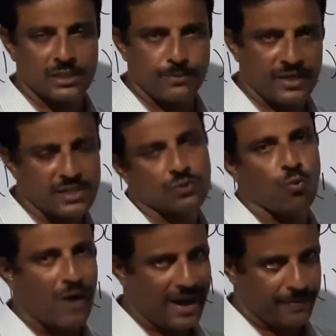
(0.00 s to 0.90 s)
minus
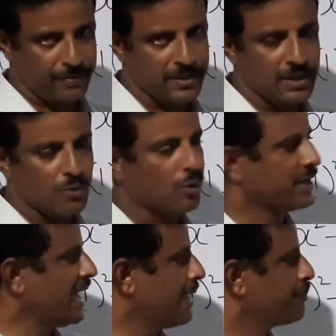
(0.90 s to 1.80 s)
1.
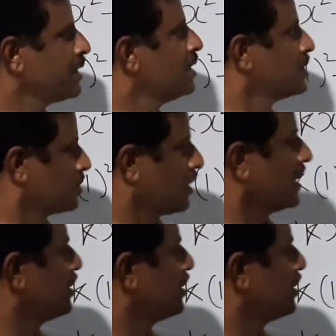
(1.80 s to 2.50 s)
Okay, so write